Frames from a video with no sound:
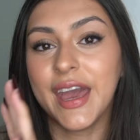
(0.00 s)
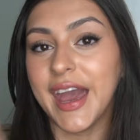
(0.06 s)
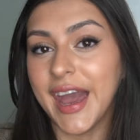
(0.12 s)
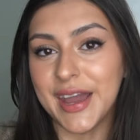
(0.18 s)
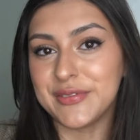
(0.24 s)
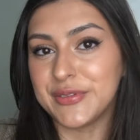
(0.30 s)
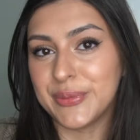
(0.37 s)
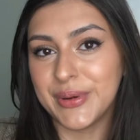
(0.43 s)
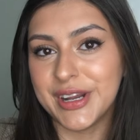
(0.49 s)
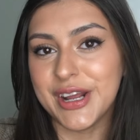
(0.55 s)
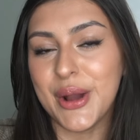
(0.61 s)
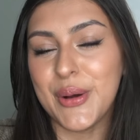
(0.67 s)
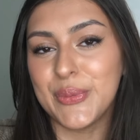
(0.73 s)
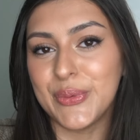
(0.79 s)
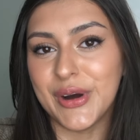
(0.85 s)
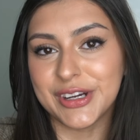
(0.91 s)
Hi everyone,
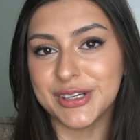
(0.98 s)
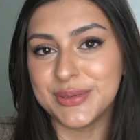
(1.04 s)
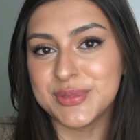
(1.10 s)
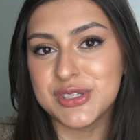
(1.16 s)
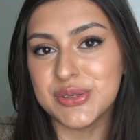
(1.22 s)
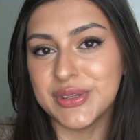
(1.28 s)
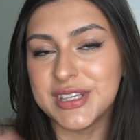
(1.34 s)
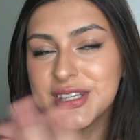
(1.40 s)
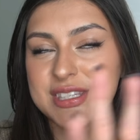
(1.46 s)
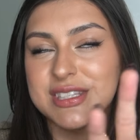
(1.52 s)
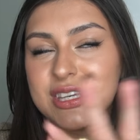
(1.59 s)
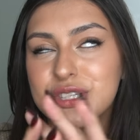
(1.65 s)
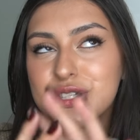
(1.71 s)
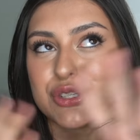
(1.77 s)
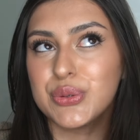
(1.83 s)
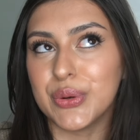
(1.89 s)
welcome to this
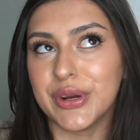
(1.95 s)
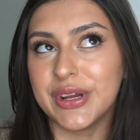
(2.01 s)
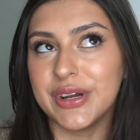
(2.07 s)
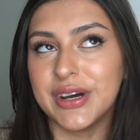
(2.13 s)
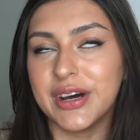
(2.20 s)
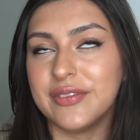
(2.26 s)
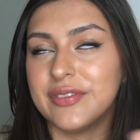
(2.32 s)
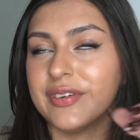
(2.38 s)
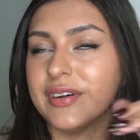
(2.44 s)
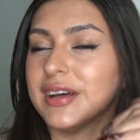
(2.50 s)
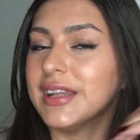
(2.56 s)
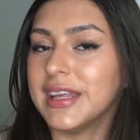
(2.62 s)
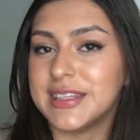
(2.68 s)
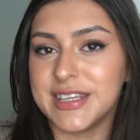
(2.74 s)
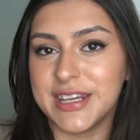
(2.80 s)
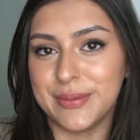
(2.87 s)
tutorial of
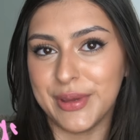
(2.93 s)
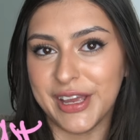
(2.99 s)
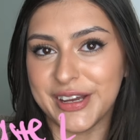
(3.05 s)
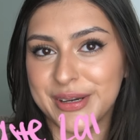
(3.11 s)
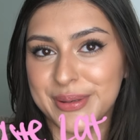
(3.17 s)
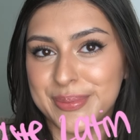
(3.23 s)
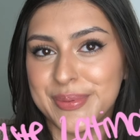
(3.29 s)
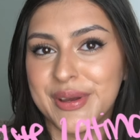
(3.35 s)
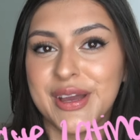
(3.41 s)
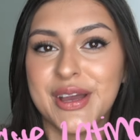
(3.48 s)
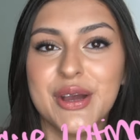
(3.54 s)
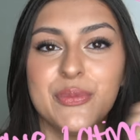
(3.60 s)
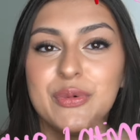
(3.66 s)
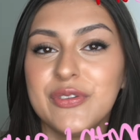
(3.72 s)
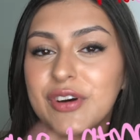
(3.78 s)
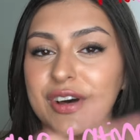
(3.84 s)
Latina makeup.
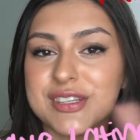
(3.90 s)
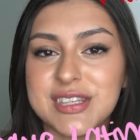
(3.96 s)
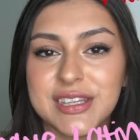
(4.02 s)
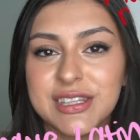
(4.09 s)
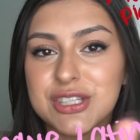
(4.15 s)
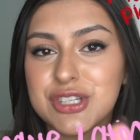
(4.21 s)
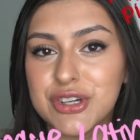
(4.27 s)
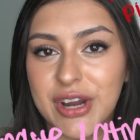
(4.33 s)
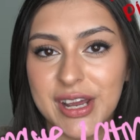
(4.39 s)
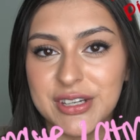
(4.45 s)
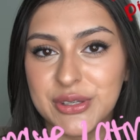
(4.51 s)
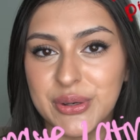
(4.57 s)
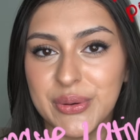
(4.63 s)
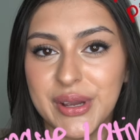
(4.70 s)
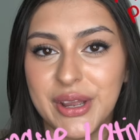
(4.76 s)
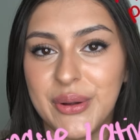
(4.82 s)
We've all seen the trend
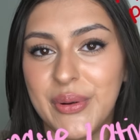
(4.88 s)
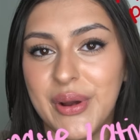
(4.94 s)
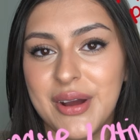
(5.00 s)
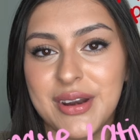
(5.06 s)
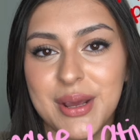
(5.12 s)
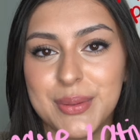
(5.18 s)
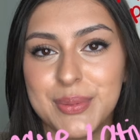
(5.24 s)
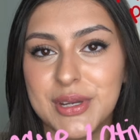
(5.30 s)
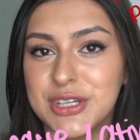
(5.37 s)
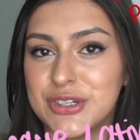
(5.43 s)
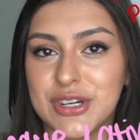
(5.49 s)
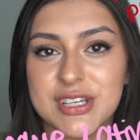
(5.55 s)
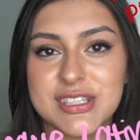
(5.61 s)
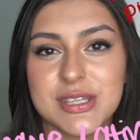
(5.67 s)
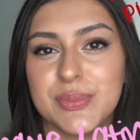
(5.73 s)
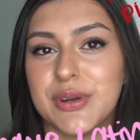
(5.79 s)
going around on
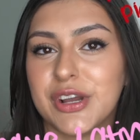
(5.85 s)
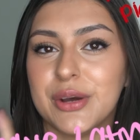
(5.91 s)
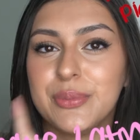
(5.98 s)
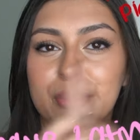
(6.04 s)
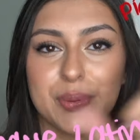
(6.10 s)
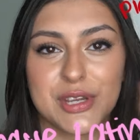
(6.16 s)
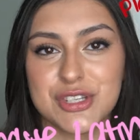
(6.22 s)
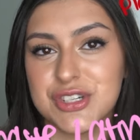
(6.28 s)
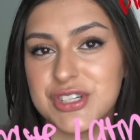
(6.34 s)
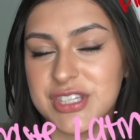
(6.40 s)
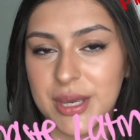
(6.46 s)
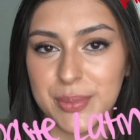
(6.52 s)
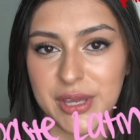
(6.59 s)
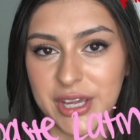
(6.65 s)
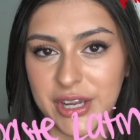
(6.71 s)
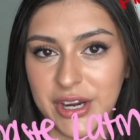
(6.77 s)
Pinterest. I'll put a couple pictures
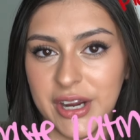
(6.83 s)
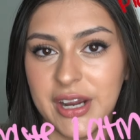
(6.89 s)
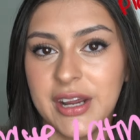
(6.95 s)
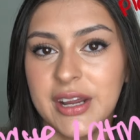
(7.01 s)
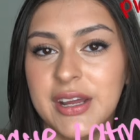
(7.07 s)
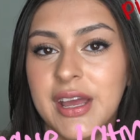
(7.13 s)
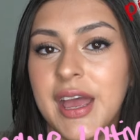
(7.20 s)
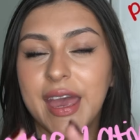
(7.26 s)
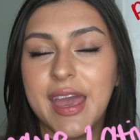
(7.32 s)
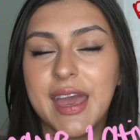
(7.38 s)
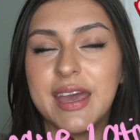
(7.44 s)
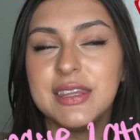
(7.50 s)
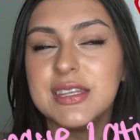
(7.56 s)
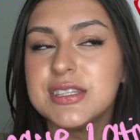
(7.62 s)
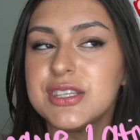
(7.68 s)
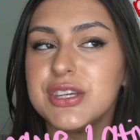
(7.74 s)
up here.
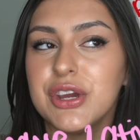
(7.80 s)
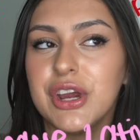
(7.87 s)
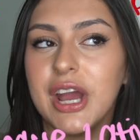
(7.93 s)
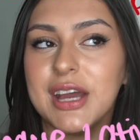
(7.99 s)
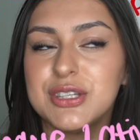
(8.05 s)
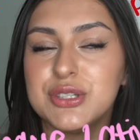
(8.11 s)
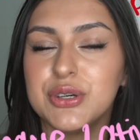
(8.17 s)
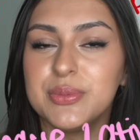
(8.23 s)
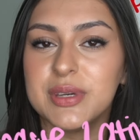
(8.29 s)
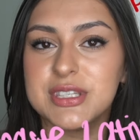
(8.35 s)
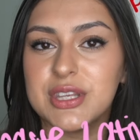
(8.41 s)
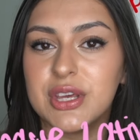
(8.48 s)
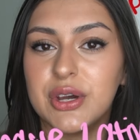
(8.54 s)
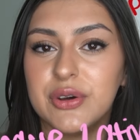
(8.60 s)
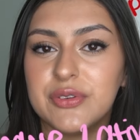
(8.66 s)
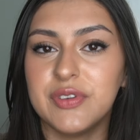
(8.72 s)
And this year I told
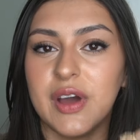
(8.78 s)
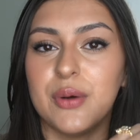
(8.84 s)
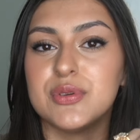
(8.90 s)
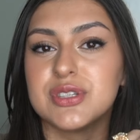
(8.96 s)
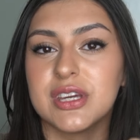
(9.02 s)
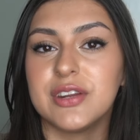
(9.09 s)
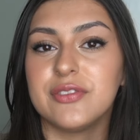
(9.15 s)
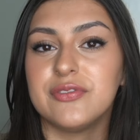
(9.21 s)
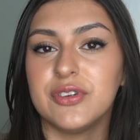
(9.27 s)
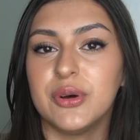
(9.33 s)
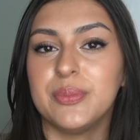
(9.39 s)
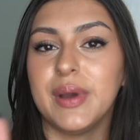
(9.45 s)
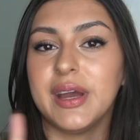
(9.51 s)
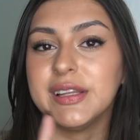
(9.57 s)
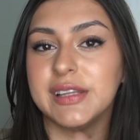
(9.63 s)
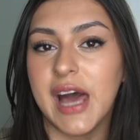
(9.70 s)
myself I was gonna film
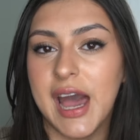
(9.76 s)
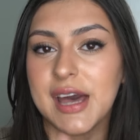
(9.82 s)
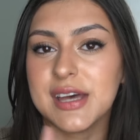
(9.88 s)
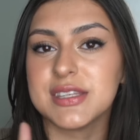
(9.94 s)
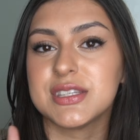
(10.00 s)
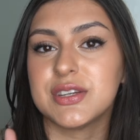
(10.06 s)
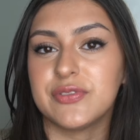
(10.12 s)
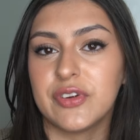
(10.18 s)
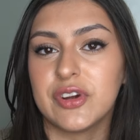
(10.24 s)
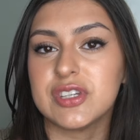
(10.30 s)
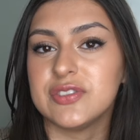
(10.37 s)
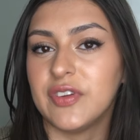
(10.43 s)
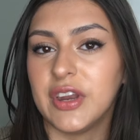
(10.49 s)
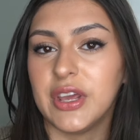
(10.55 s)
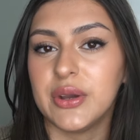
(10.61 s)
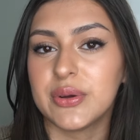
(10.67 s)
my last first
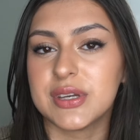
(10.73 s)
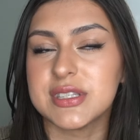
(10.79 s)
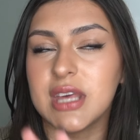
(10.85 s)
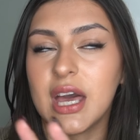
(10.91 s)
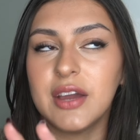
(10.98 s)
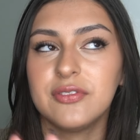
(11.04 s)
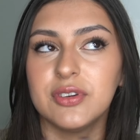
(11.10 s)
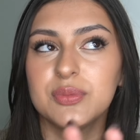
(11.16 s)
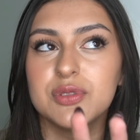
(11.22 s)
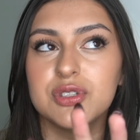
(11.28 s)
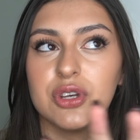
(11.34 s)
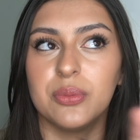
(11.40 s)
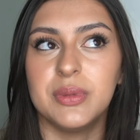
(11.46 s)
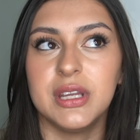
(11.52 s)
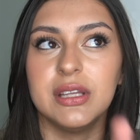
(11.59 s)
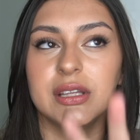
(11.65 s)
video because I filmed
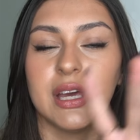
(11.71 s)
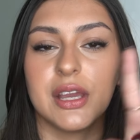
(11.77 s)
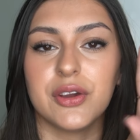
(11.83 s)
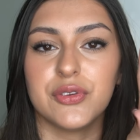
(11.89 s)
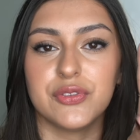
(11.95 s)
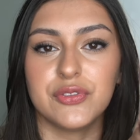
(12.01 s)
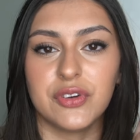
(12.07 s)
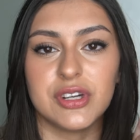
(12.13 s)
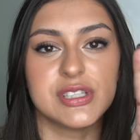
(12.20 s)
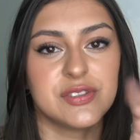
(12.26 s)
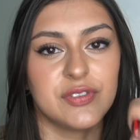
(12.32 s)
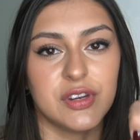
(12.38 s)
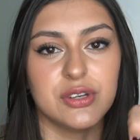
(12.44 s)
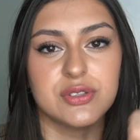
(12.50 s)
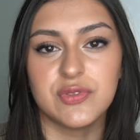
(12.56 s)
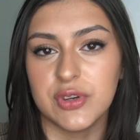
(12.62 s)
so many like first
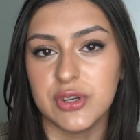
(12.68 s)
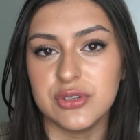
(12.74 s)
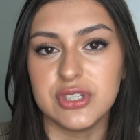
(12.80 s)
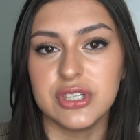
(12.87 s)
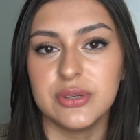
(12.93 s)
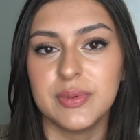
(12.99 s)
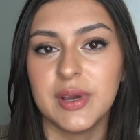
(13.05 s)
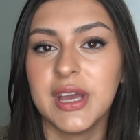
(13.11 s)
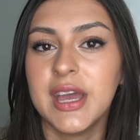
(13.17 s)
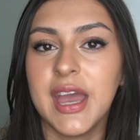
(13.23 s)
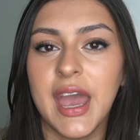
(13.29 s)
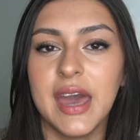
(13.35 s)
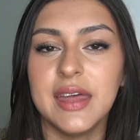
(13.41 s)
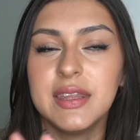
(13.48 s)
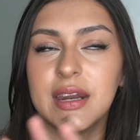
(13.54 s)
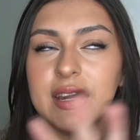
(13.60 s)
videos for YouTube
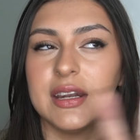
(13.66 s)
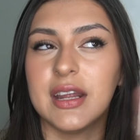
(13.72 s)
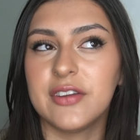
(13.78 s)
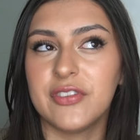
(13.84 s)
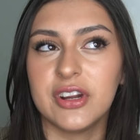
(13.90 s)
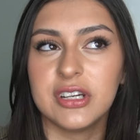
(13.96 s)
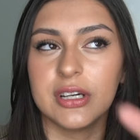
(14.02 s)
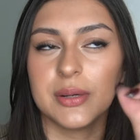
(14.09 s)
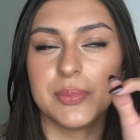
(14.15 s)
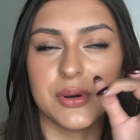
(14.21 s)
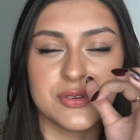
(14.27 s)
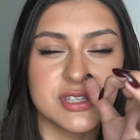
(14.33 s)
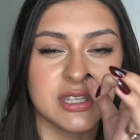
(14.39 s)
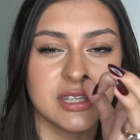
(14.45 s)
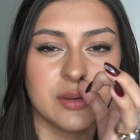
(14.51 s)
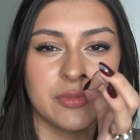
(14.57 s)
and then I never end up
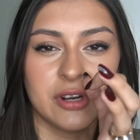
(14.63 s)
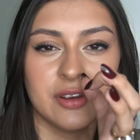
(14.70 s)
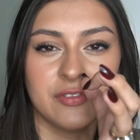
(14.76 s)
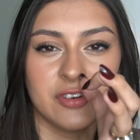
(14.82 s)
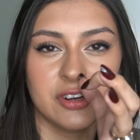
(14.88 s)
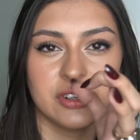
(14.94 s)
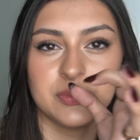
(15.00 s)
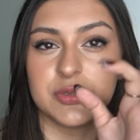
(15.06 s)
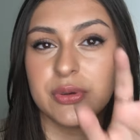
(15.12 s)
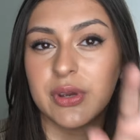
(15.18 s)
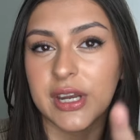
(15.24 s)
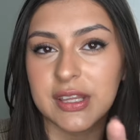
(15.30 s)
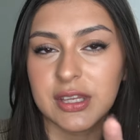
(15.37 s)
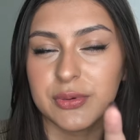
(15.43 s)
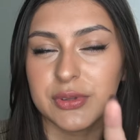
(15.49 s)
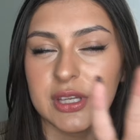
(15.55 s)
posting them or never end up doing
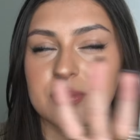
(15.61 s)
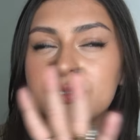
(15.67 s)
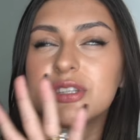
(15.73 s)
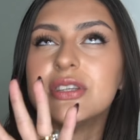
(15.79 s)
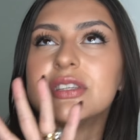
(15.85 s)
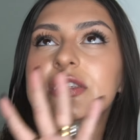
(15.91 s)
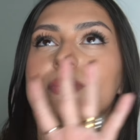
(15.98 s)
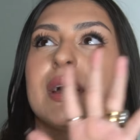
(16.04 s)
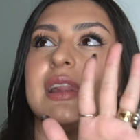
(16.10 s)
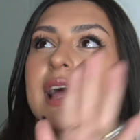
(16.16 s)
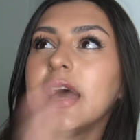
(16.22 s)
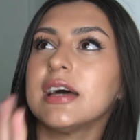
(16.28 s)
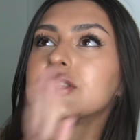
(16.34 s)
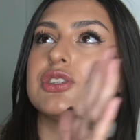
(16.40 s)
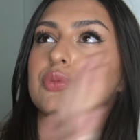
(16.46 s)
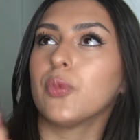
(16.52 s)
anything with them. So this is my
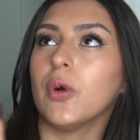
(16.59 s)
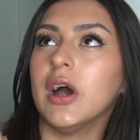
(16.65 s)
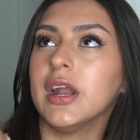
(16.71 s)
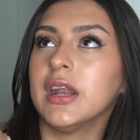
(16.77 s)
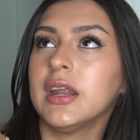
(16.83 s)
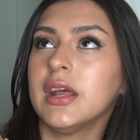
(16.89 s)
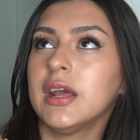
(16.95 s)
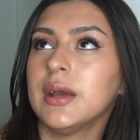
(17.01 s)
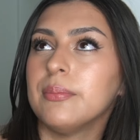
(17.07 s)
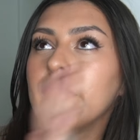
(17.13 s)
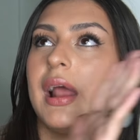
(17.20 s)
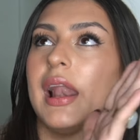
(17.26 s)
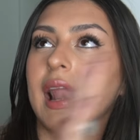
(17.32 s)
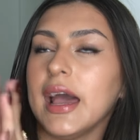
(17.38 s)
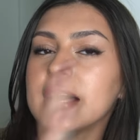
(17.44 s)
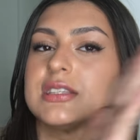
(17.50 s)
last one, my
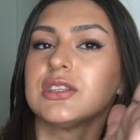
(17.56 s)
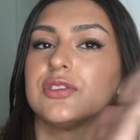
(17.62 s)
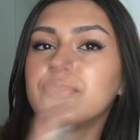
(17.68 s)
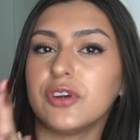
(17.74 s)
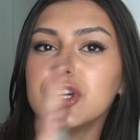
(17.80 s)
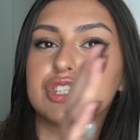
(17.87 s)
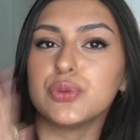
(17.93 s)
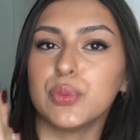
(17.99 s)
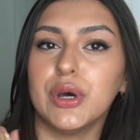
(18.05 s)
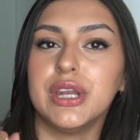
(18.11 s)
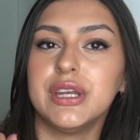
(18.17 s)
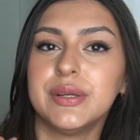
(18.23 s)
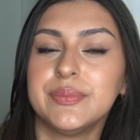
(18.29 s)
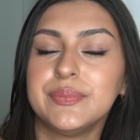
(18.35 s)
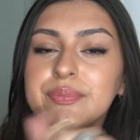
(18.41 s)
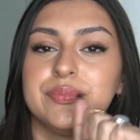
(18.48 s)
last first
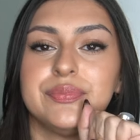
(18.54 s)
one.